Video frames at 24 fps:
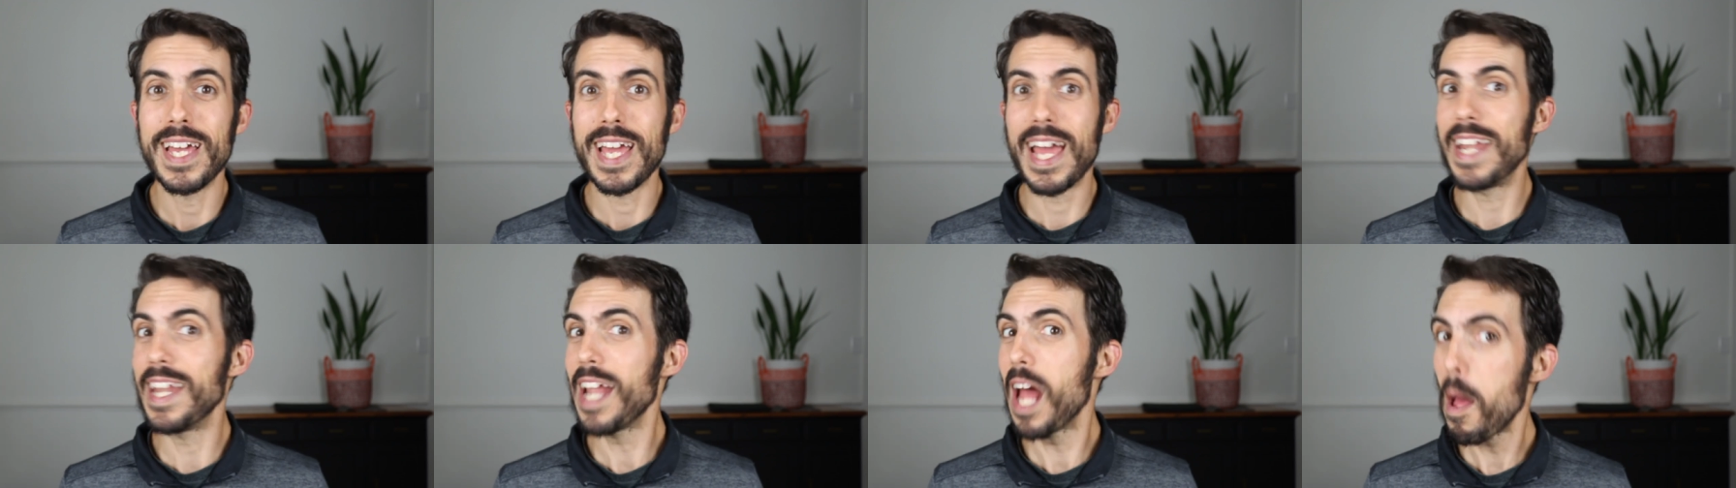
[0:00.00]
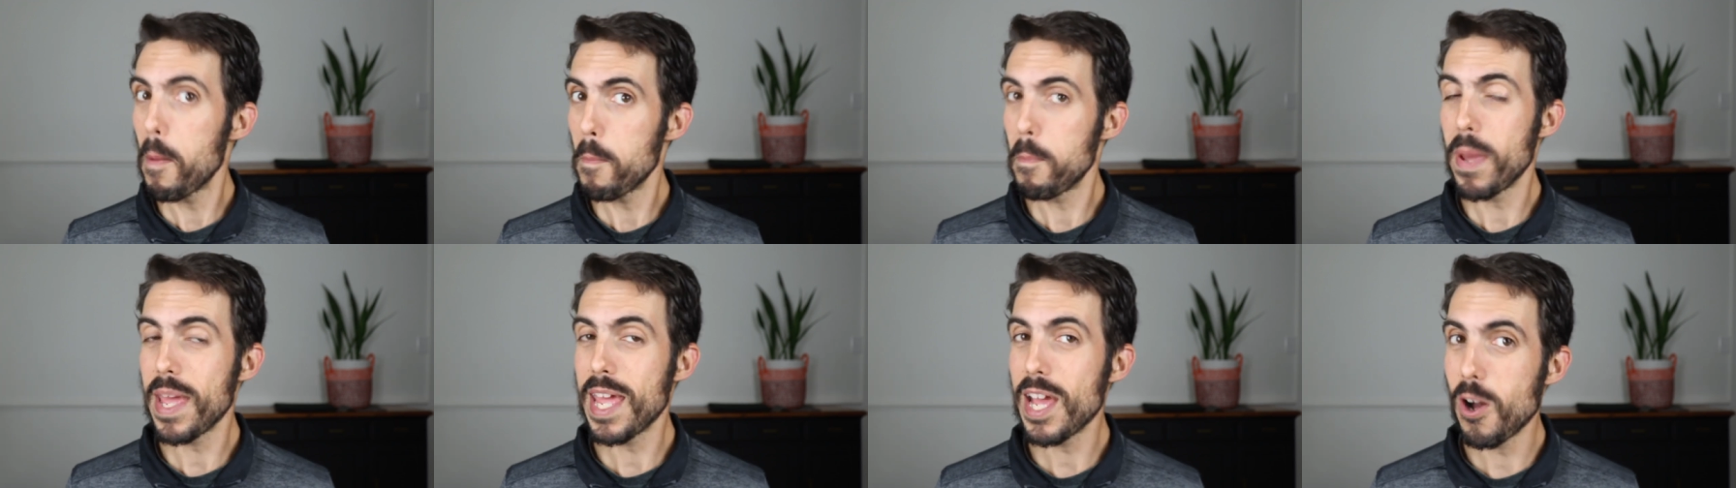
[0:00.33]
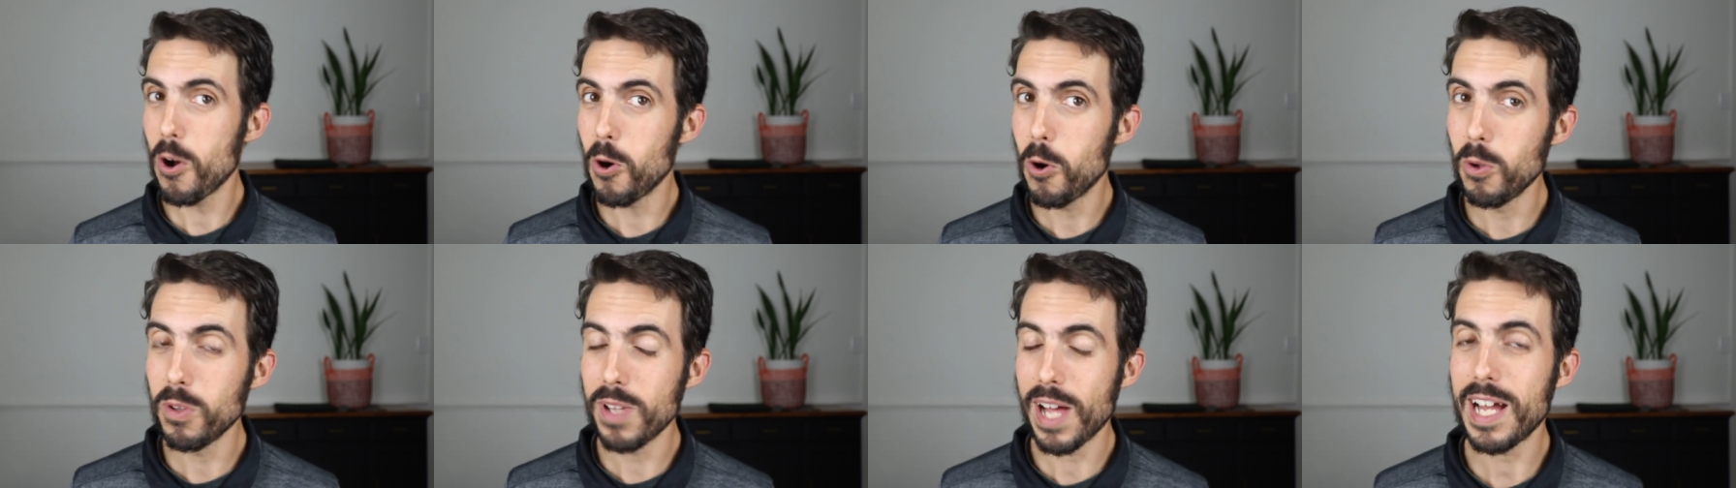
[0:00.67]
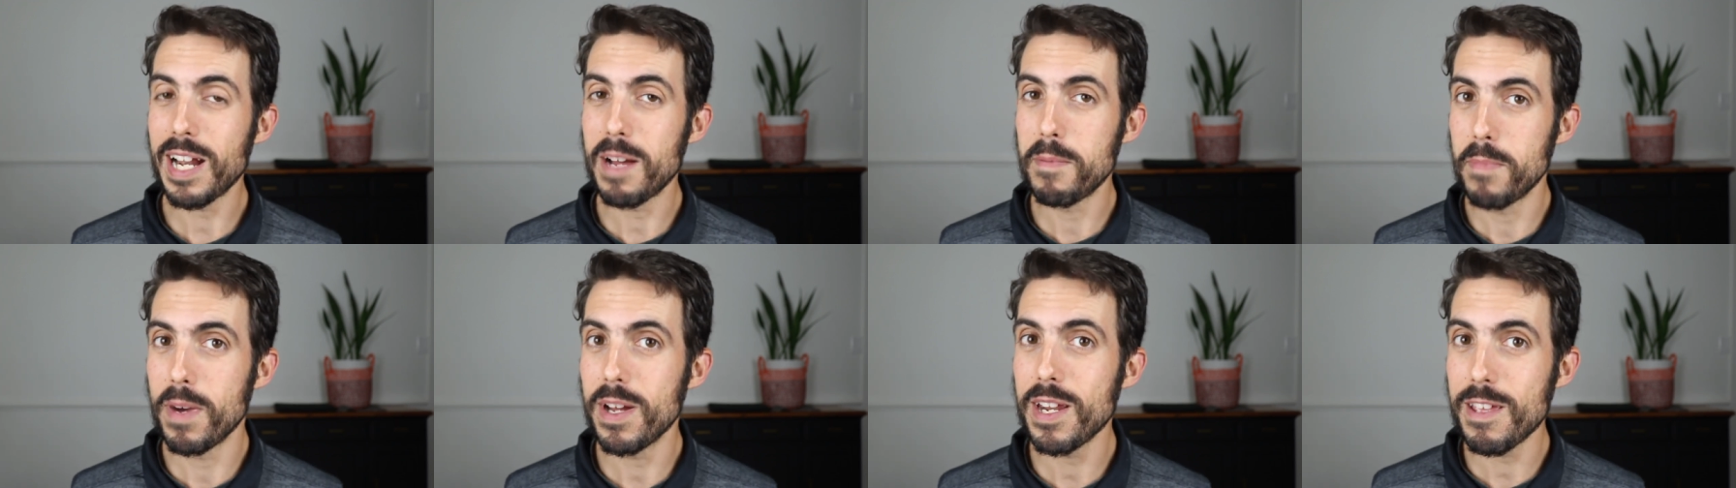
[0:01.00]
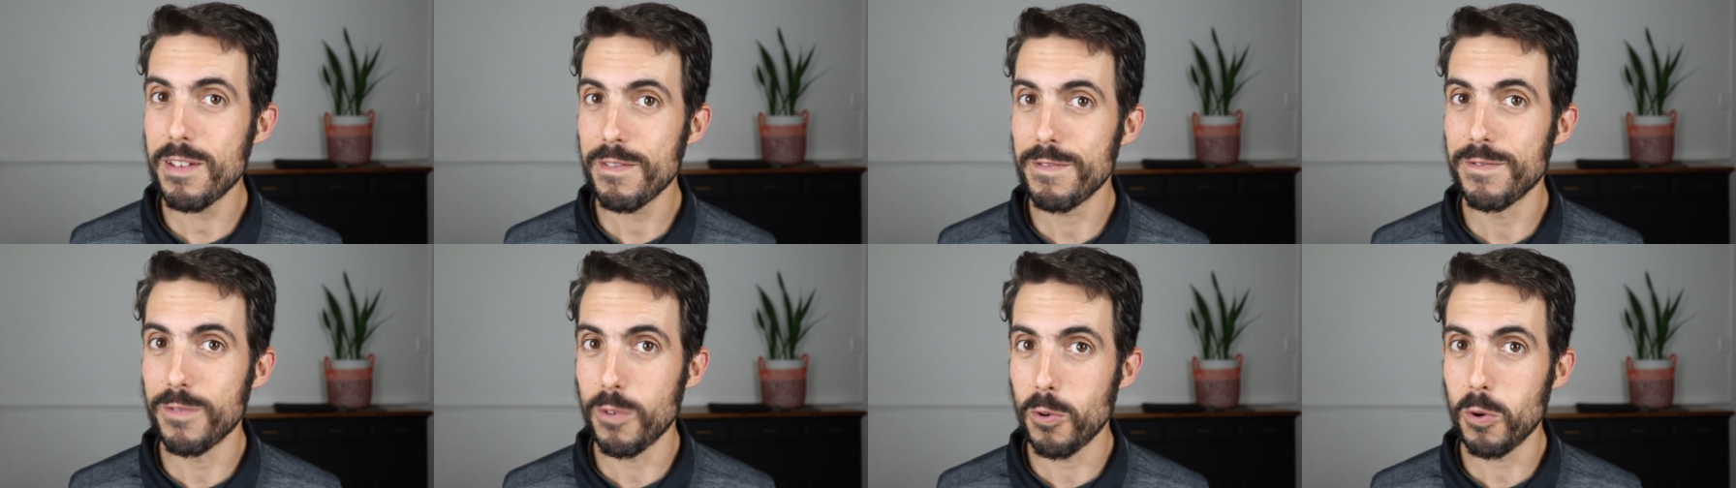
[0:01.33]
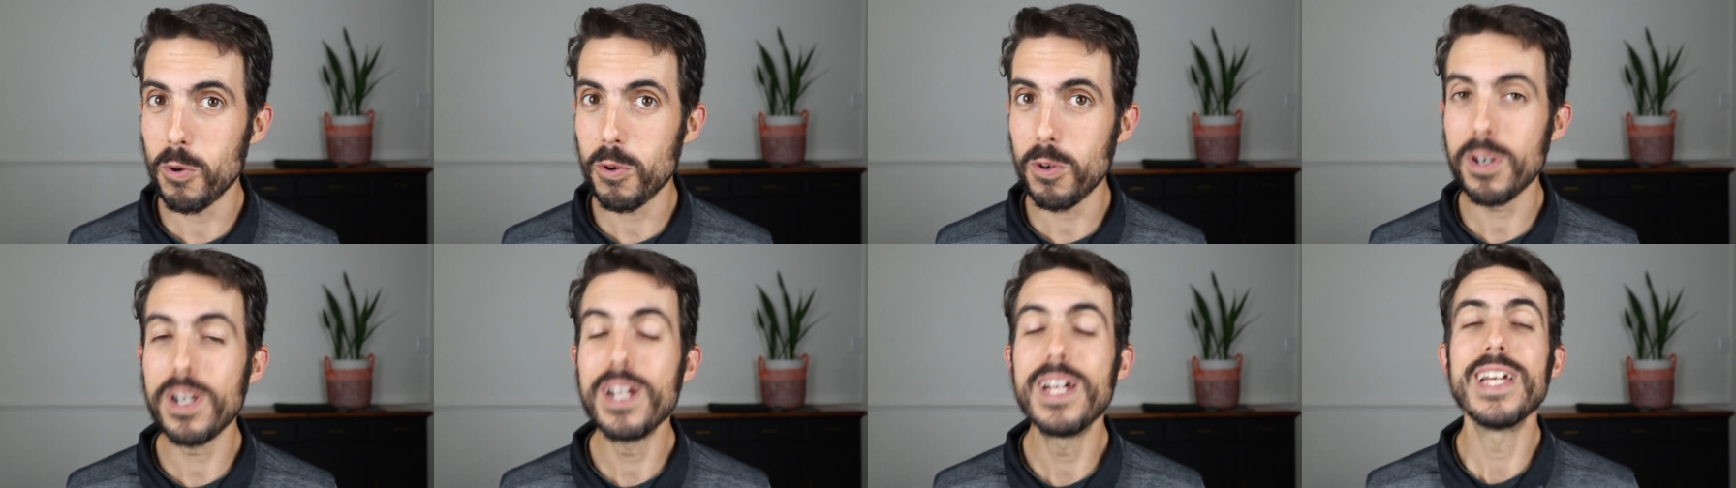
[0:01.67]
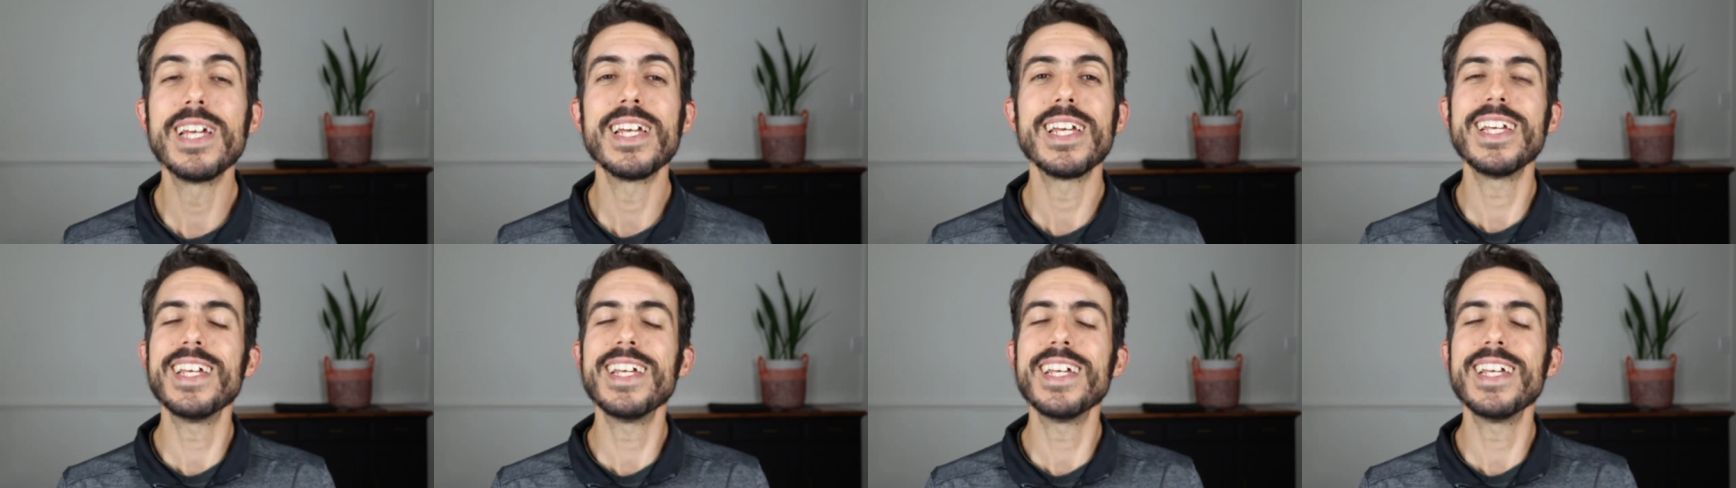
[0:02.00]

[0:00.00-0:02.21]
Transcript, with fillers: and not pay a whole lot of money for